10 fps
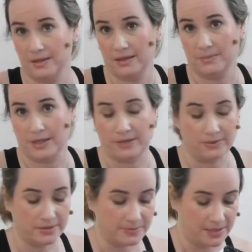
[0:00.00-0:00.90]
in my
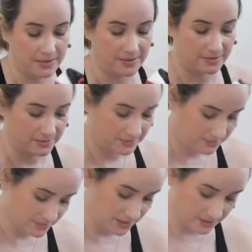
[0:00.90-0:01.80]
yoga space and
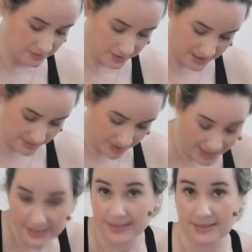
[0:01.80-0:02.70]
this is where I'm
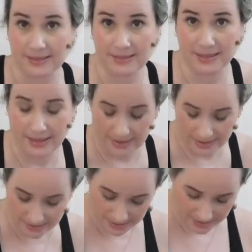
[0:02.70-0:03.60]
practicing today.